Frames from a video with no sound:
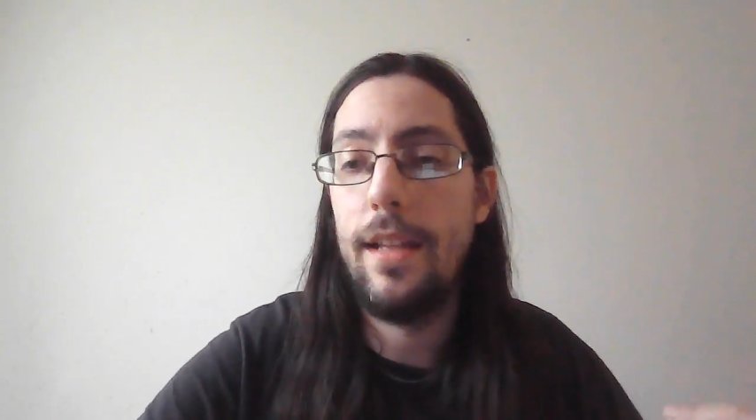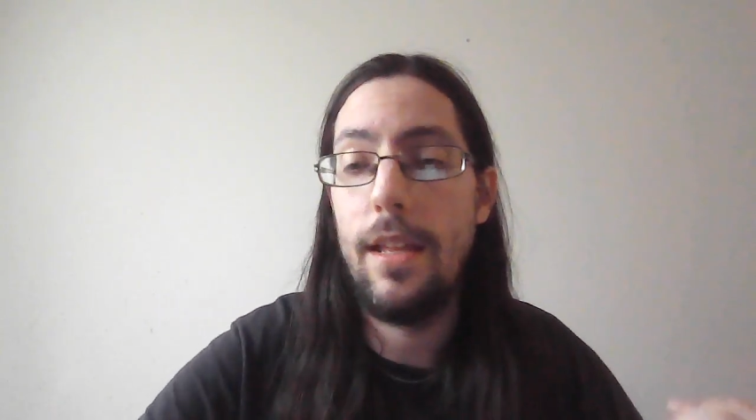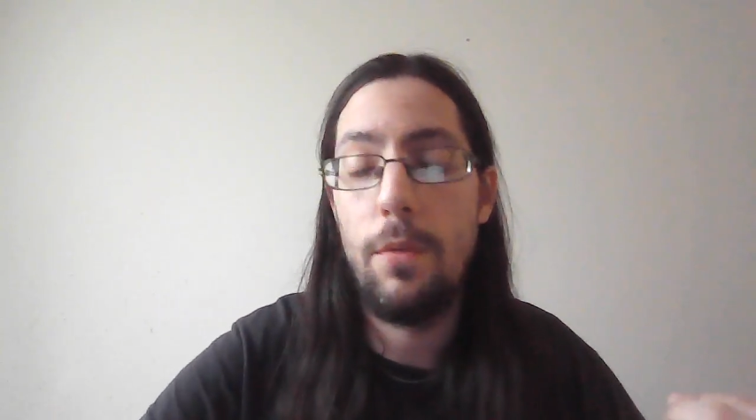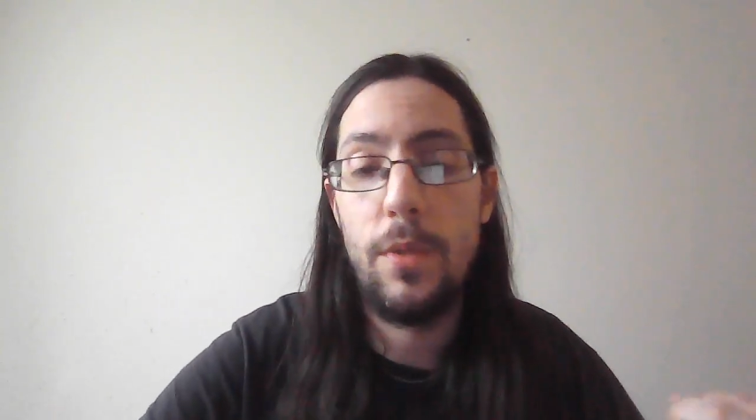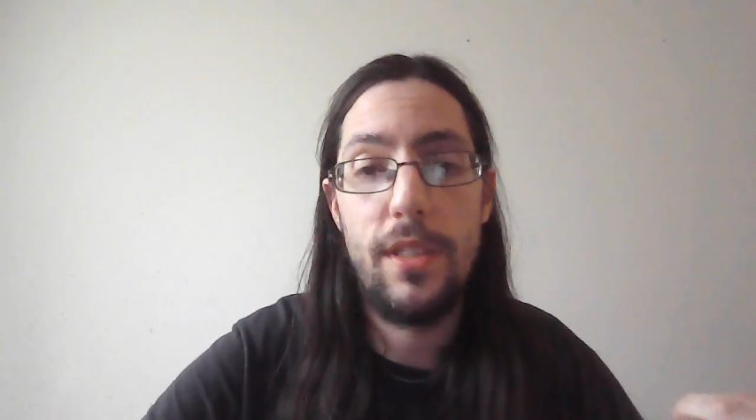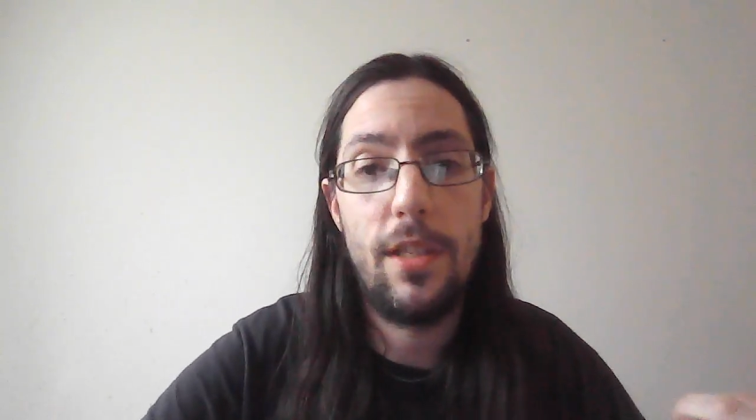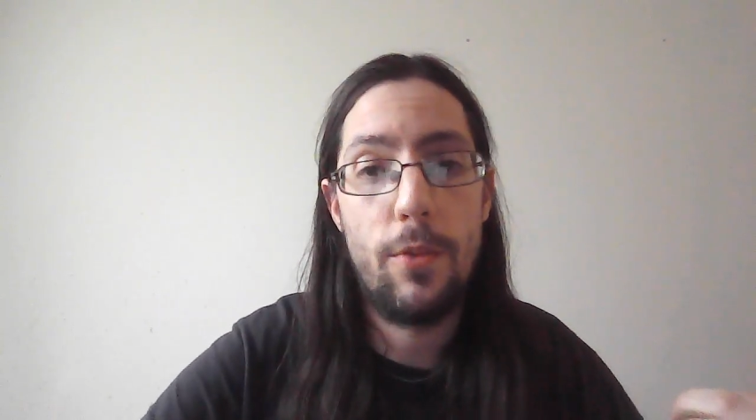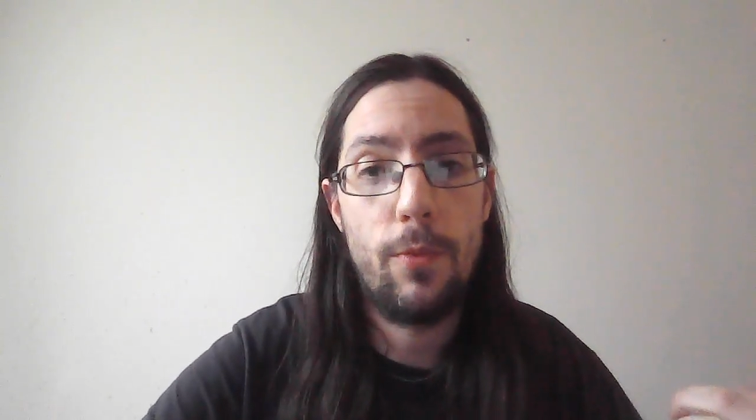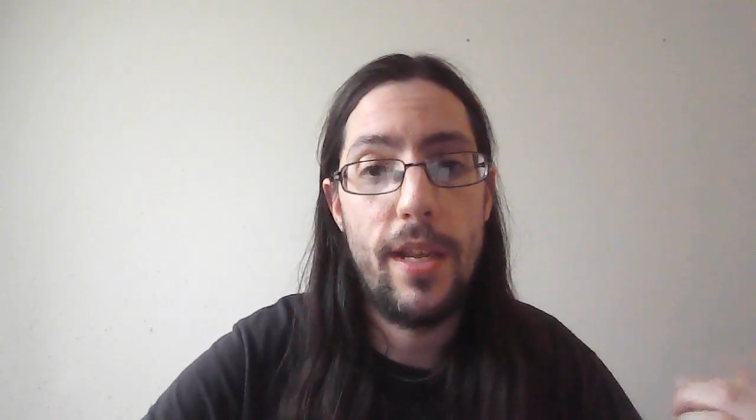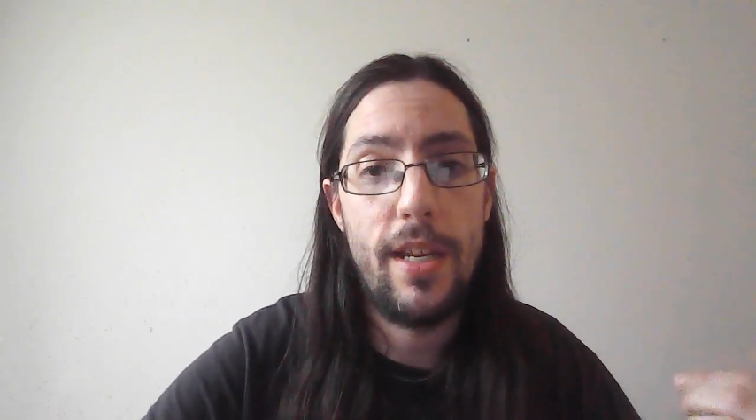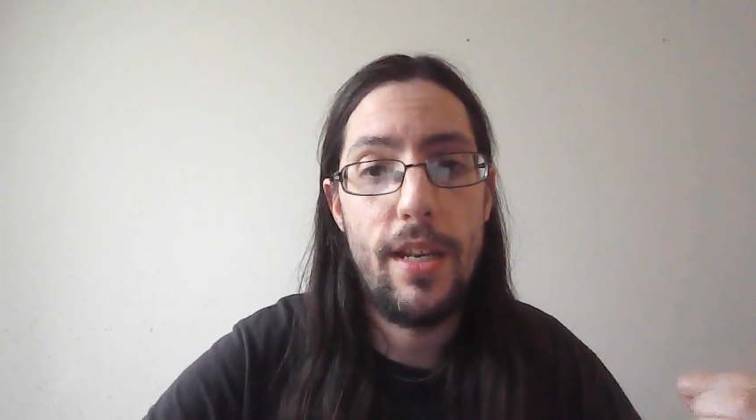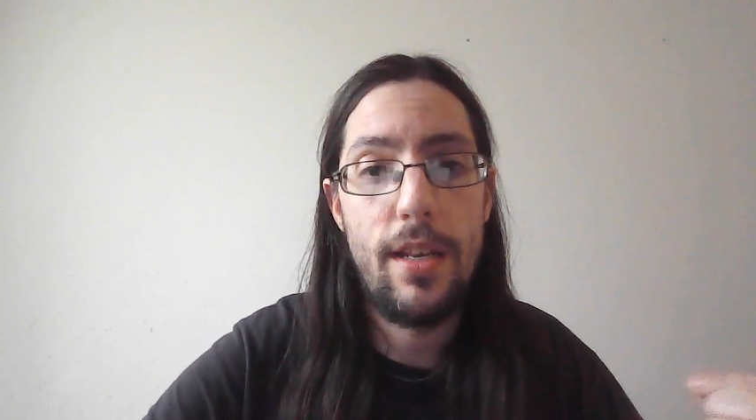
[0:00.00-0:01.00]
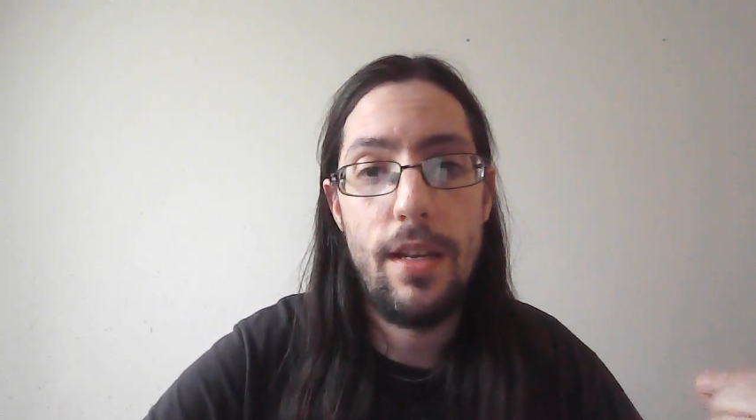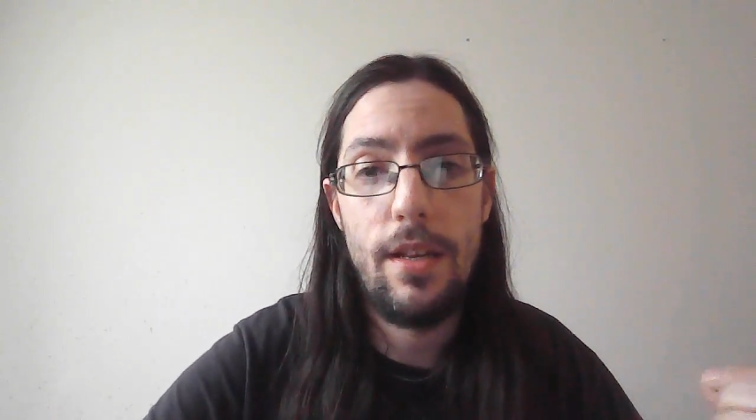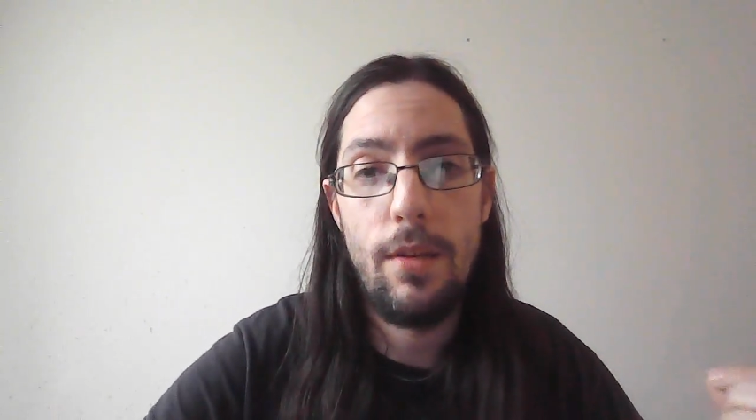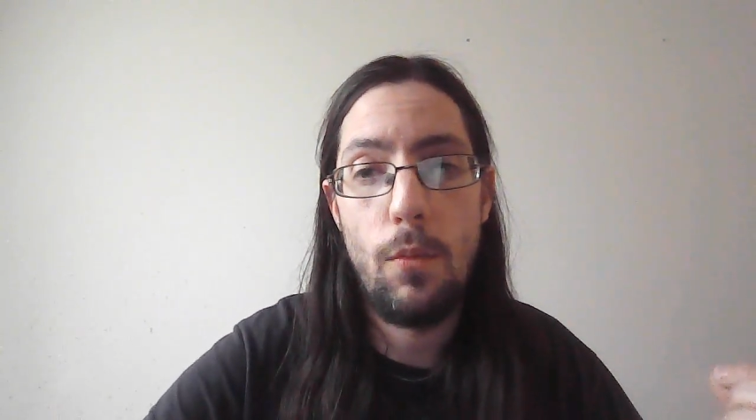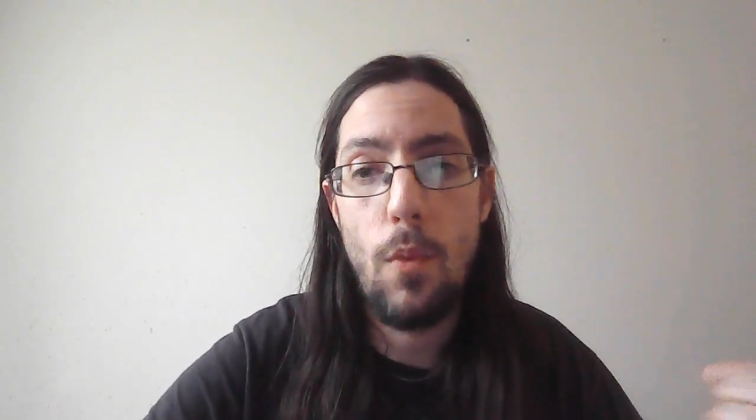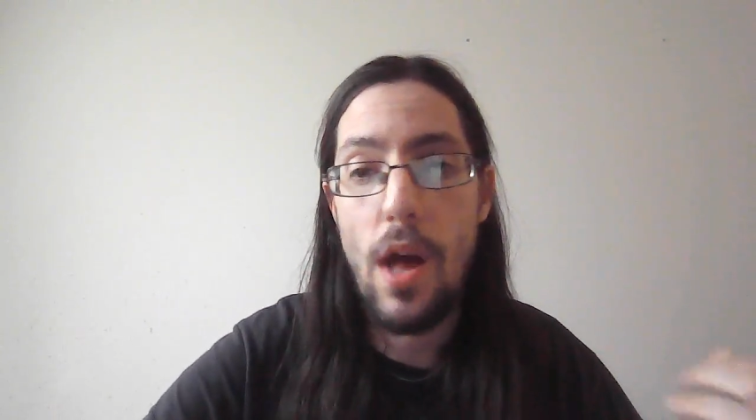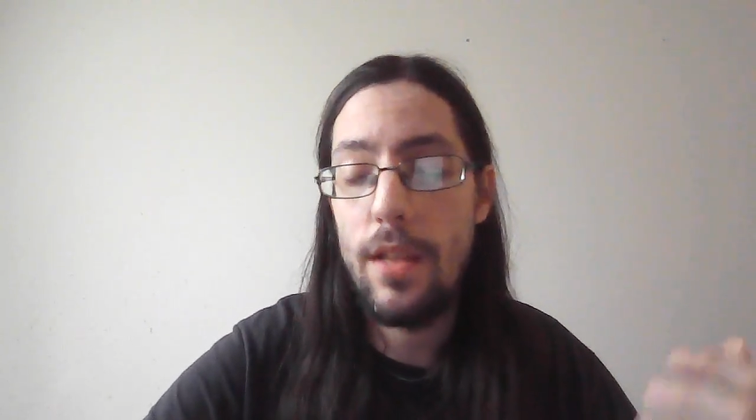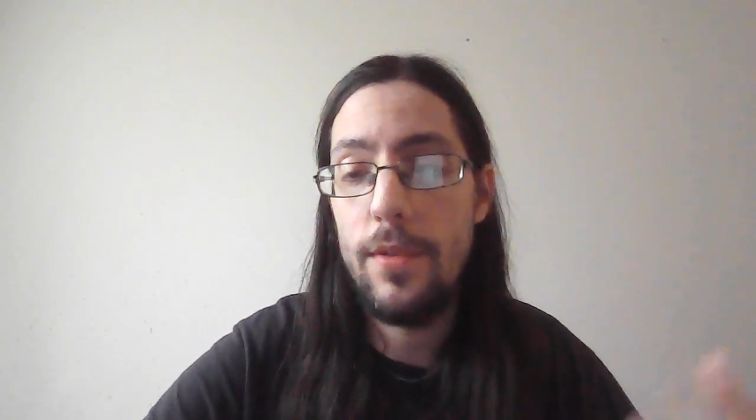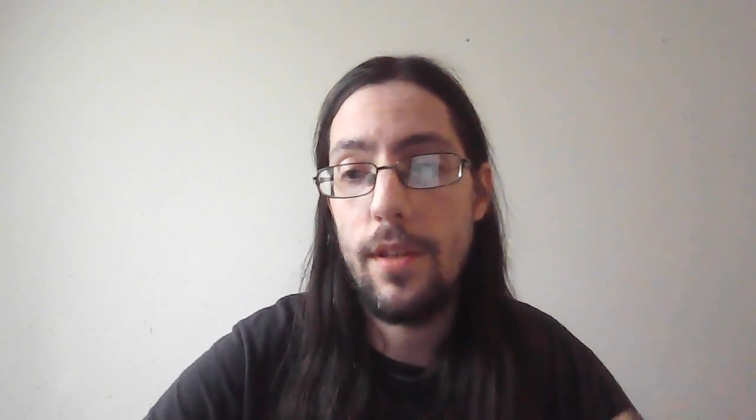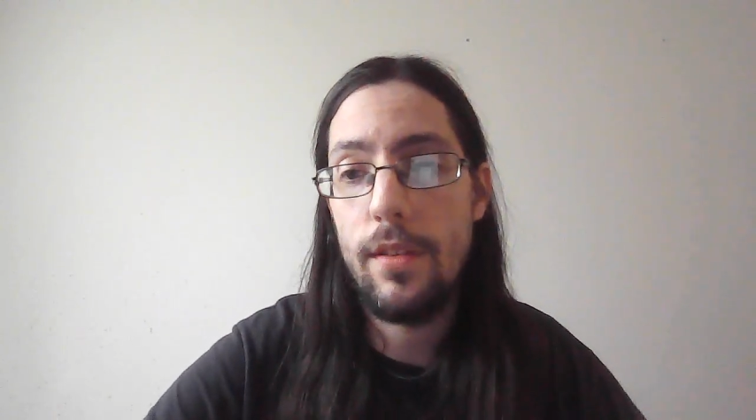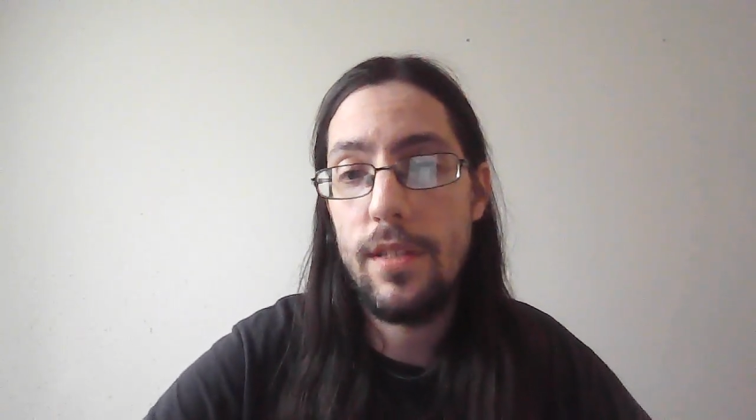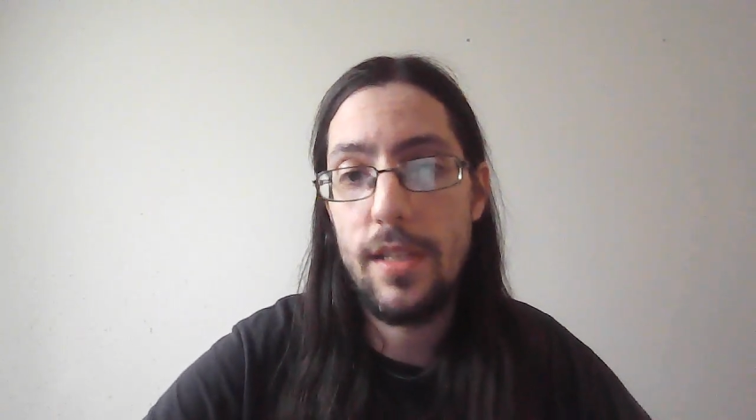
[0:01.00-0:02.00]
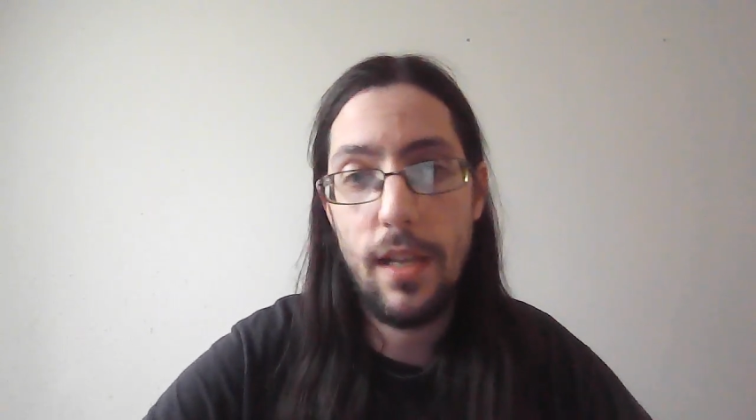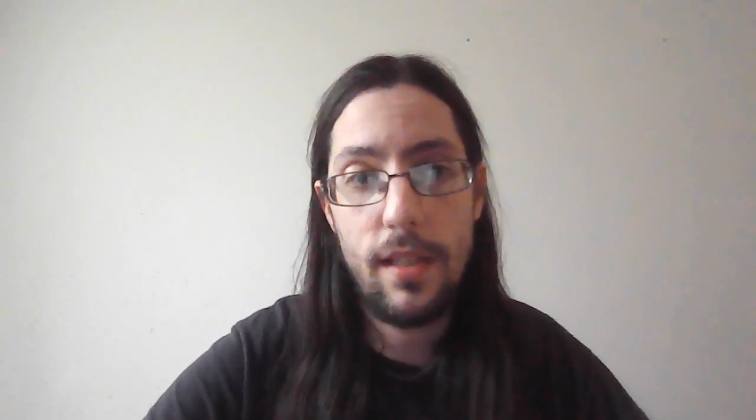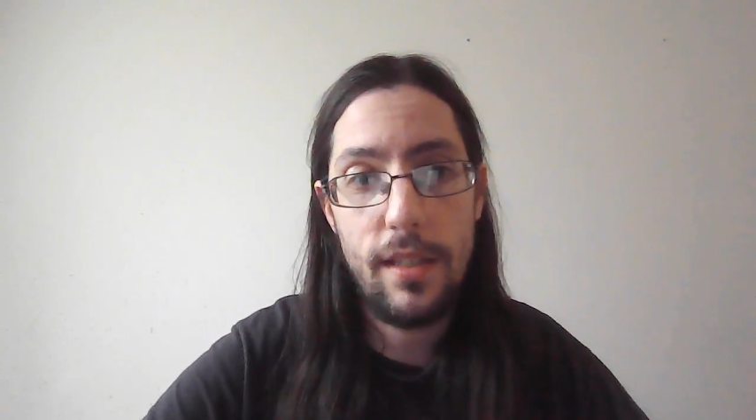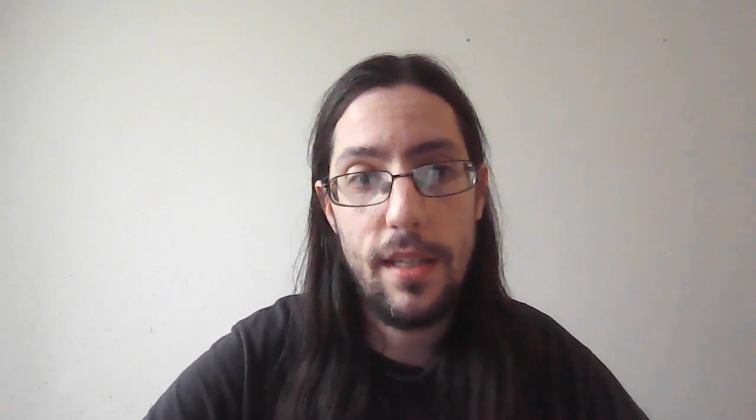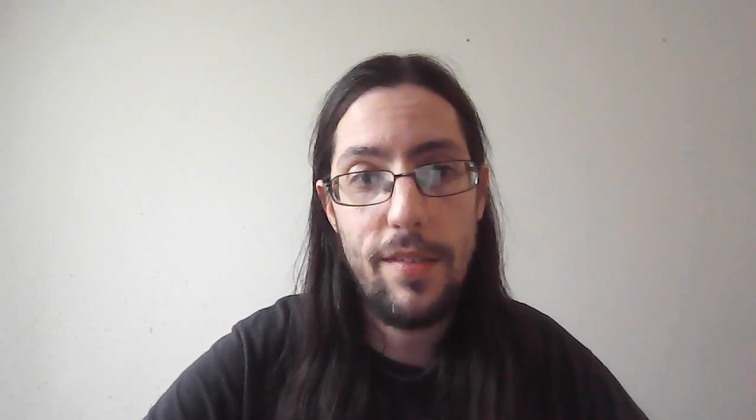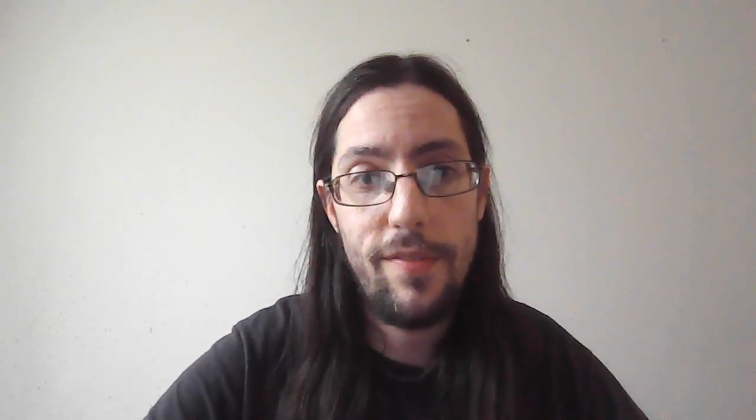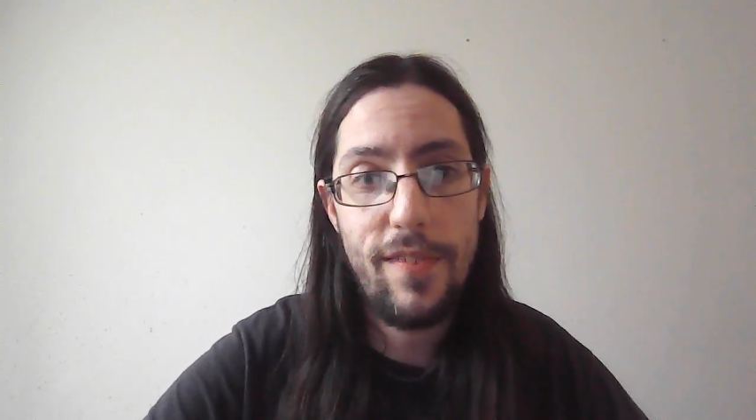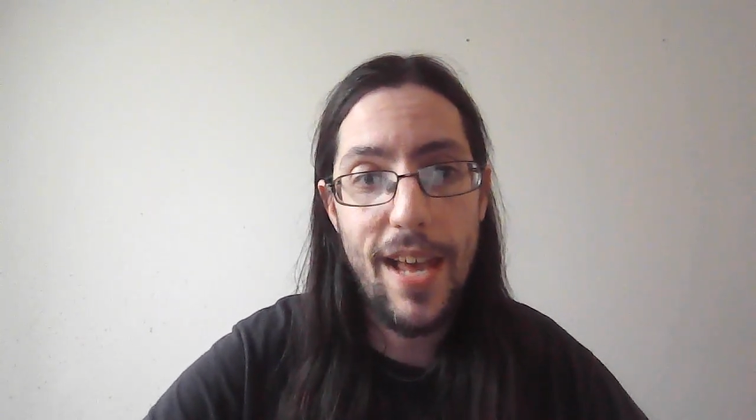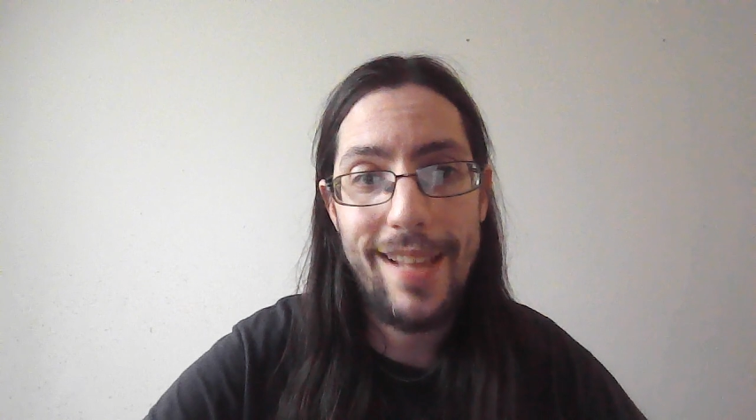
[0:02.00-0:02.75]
it was either written while he was on sick leave